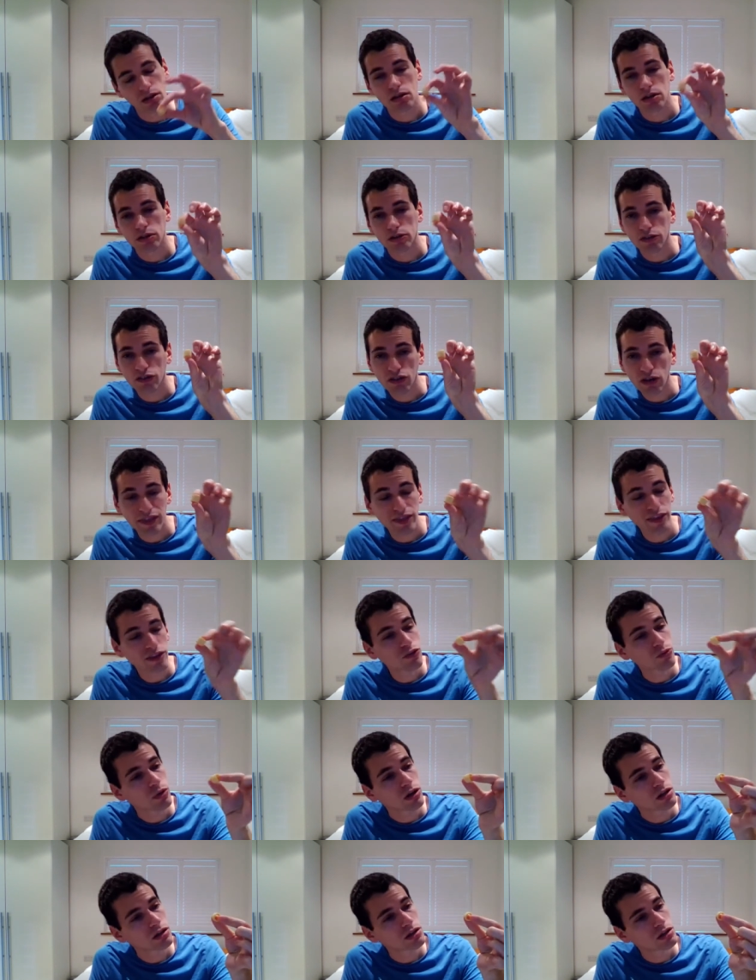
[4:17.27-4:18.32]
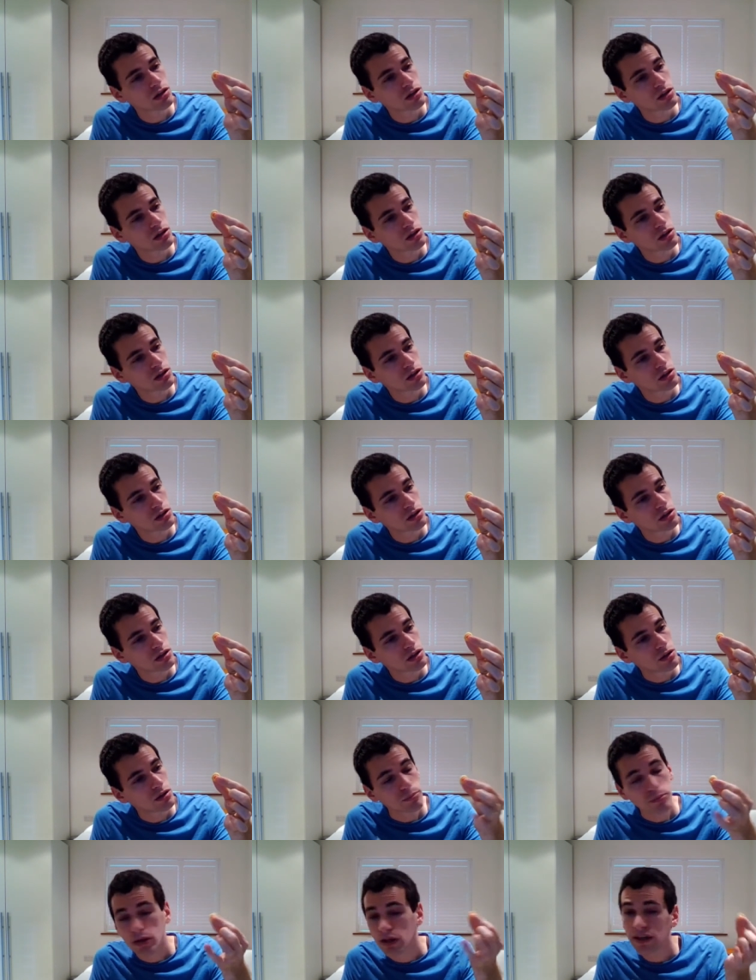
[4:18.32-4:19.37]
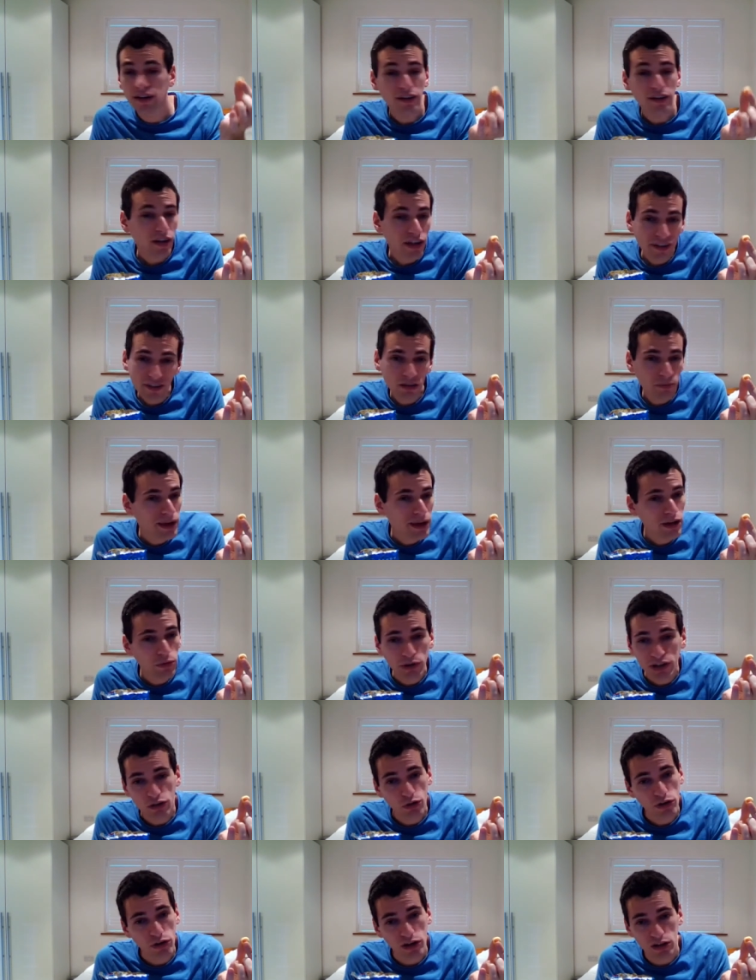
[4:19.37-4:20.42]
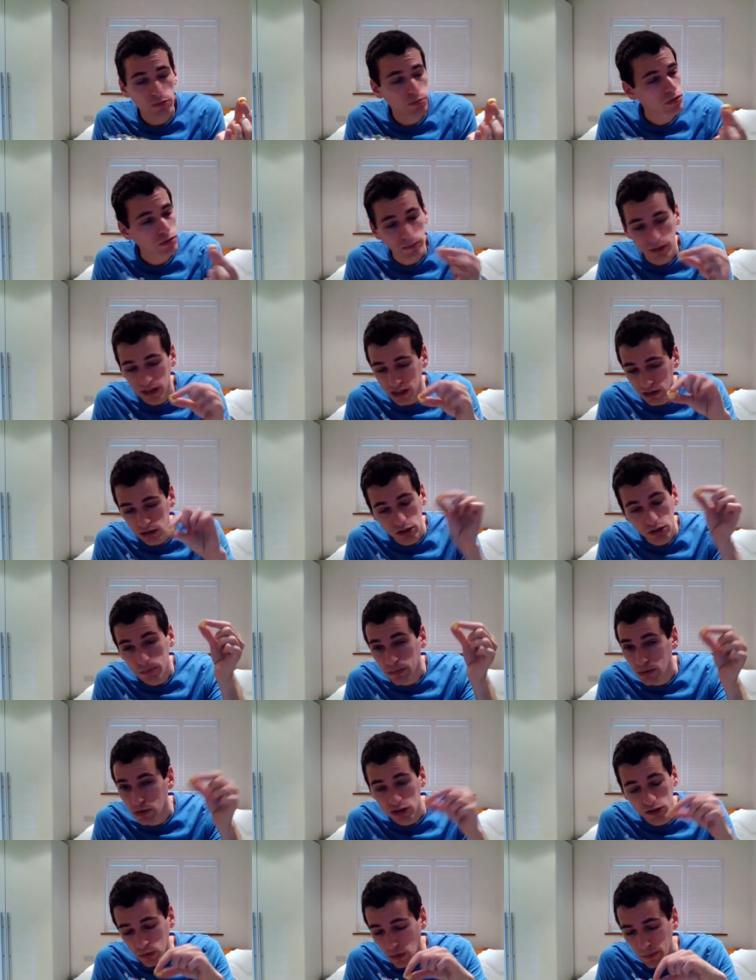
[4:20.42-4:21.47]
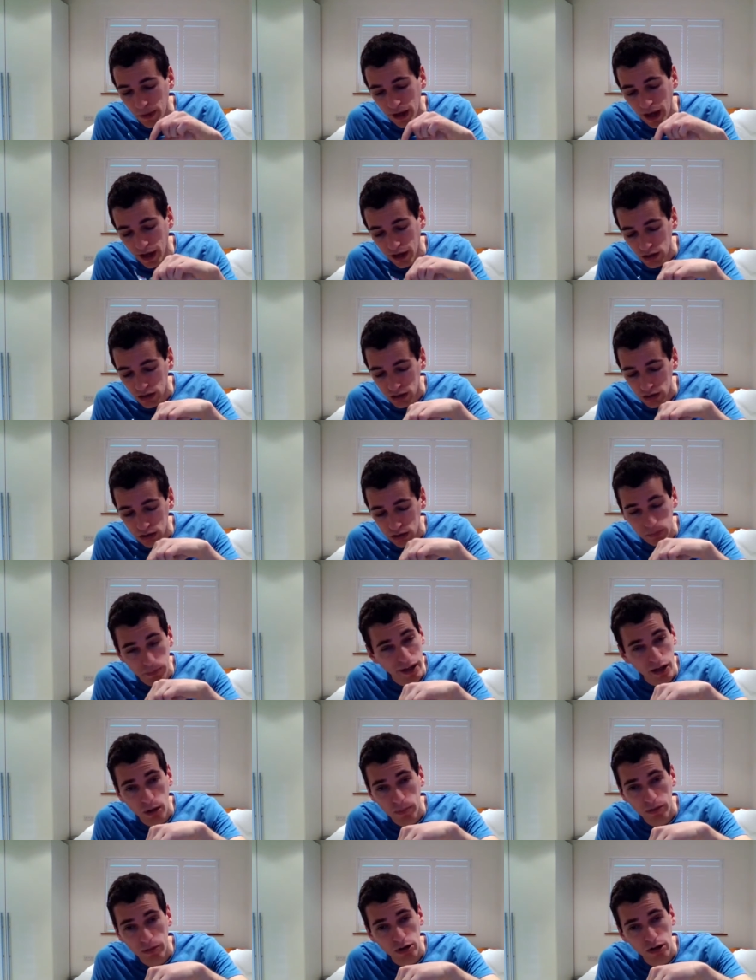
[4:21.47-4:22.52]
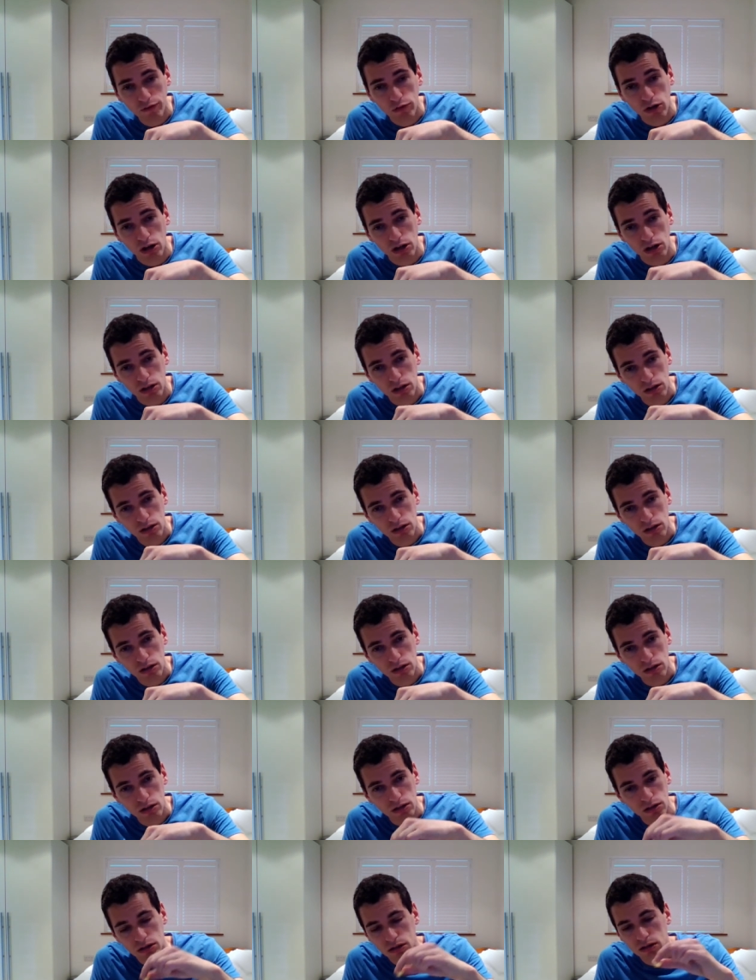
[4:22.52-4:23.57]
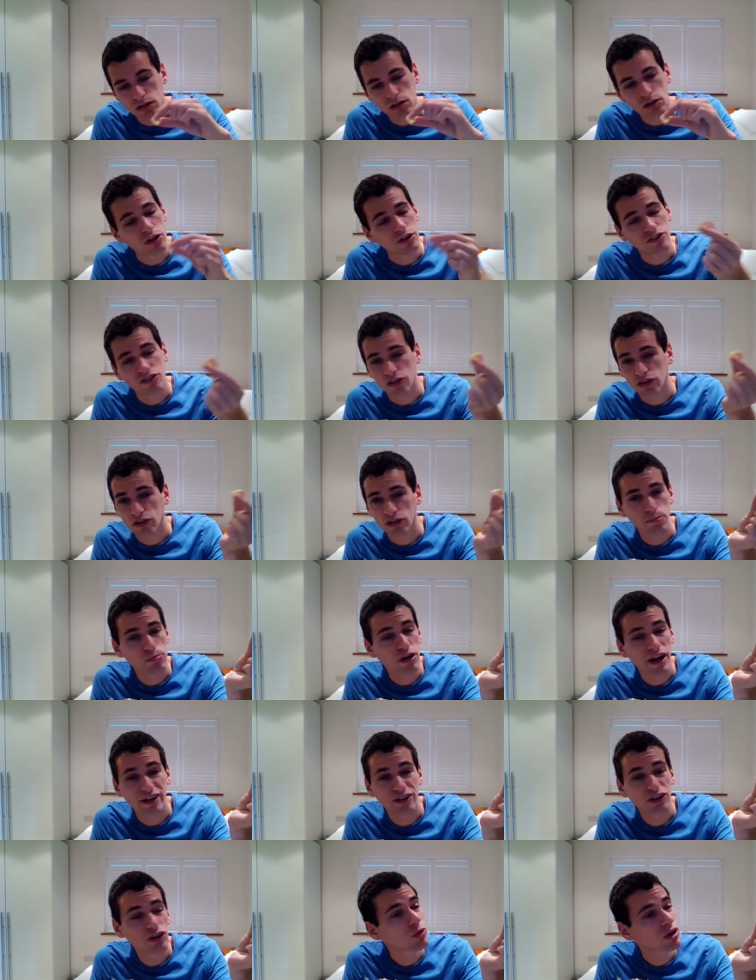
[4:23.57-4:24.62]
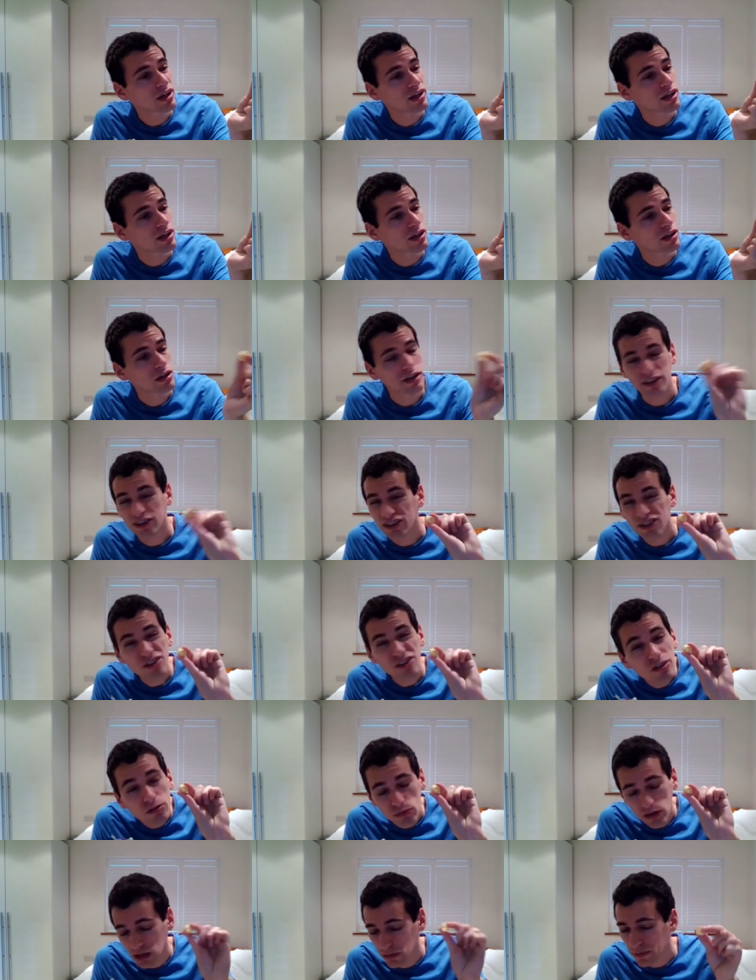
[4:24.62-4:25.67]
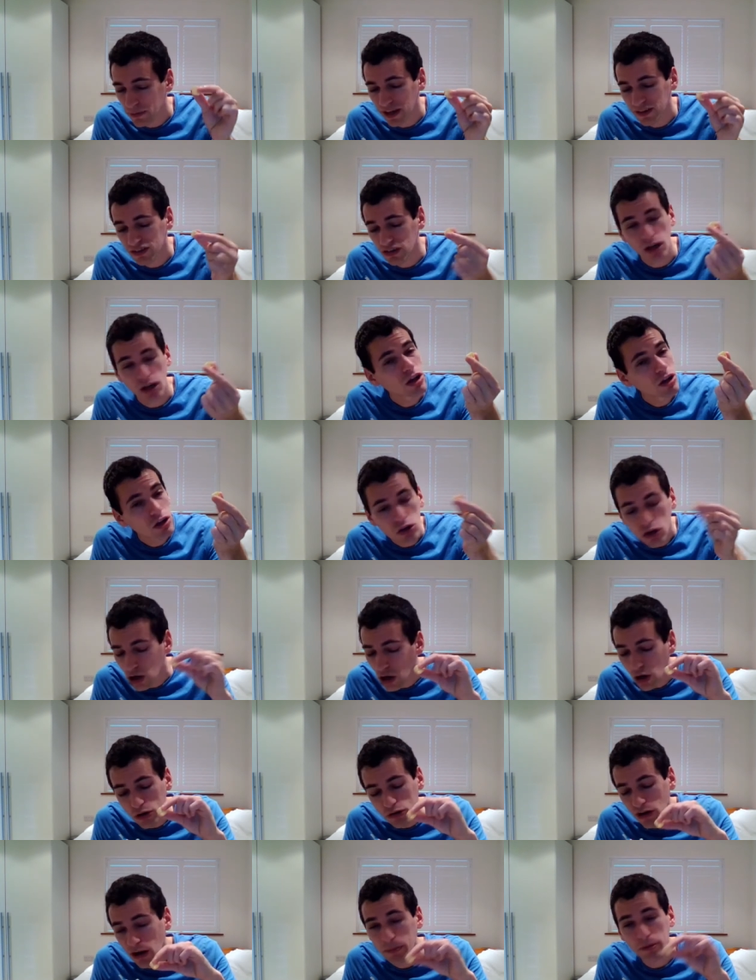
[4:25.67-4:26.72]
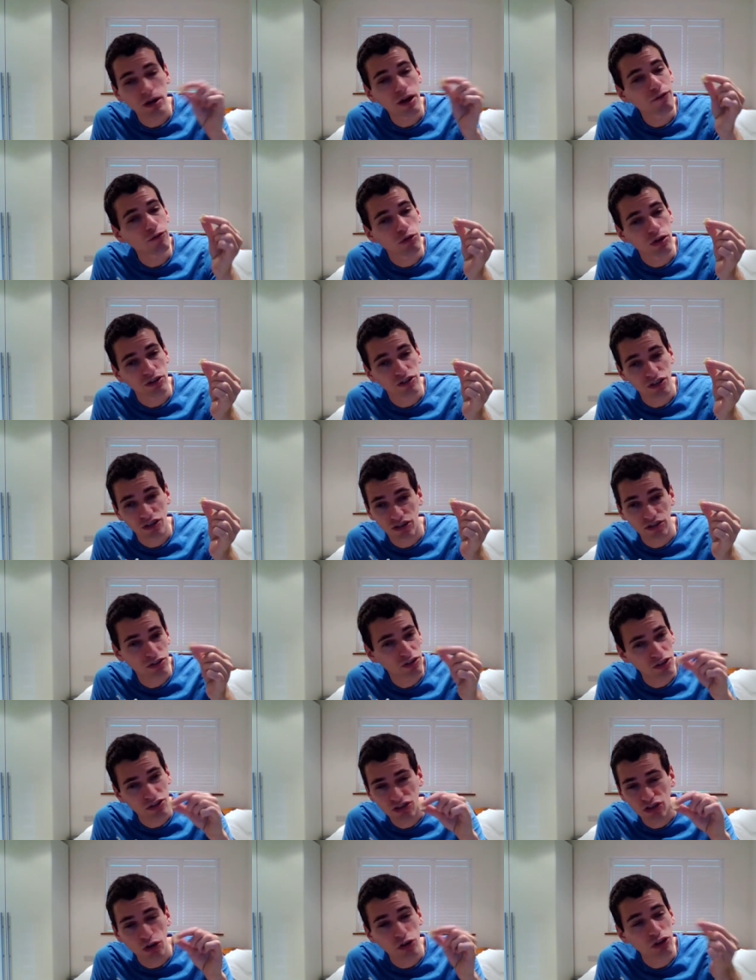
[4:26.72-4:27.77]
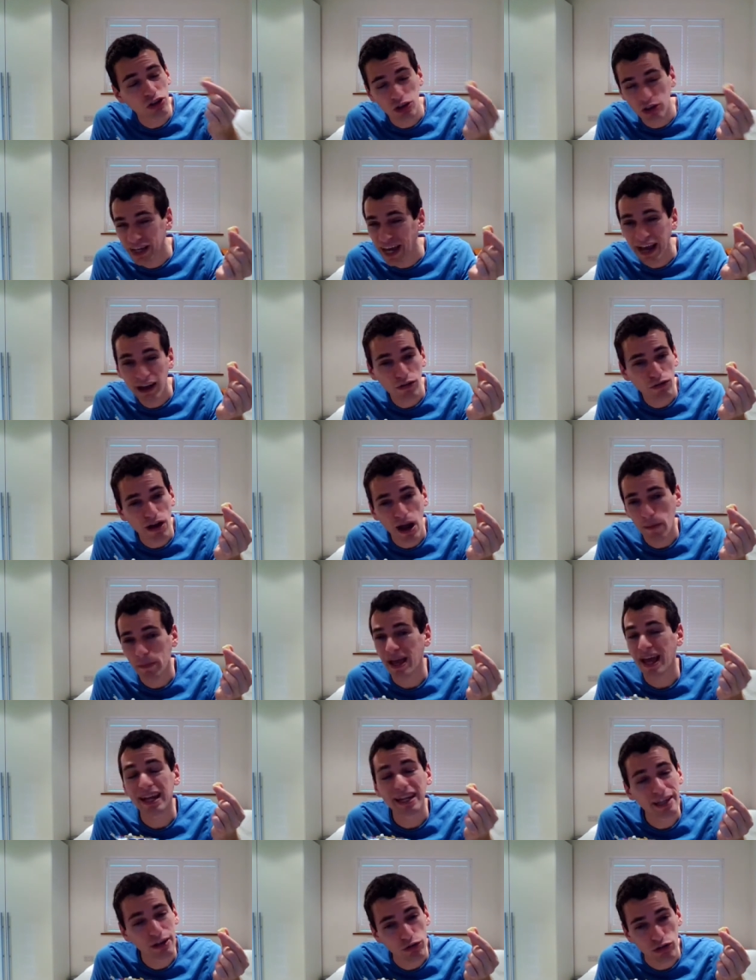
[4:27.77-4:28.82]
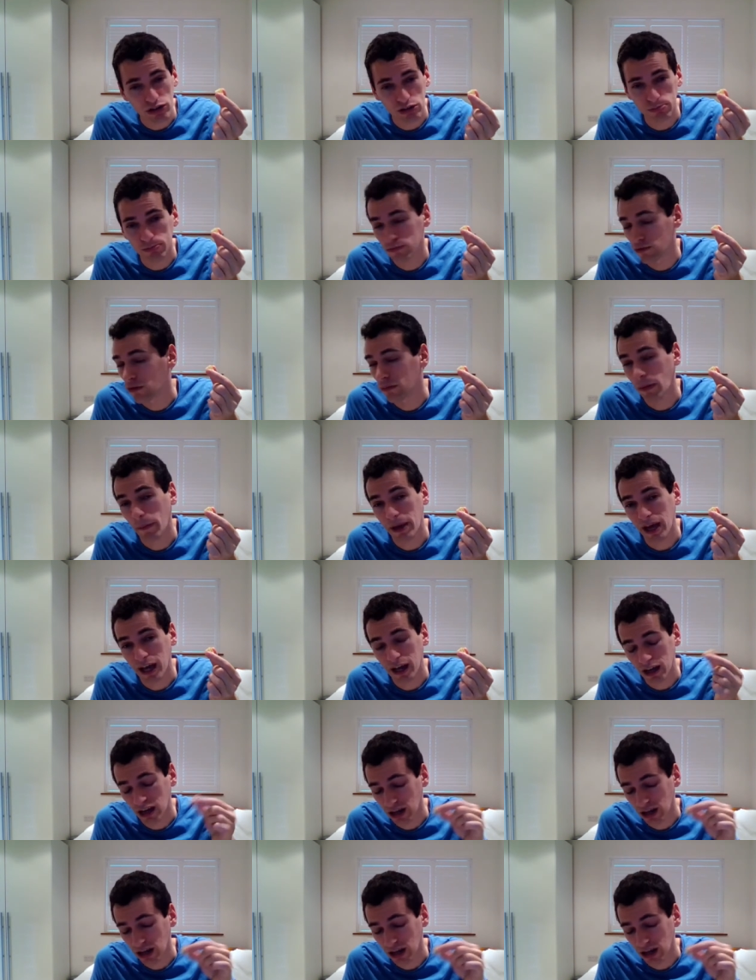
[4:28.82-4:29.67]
Just like this one. But it doesn't matter which crisp. I mean, you can put this one back. You can pick up another one. Look, it's a brand new one here. It just doesn't really matter. Look, I'll grab another one to just show you that you can grab any crisp from a bag.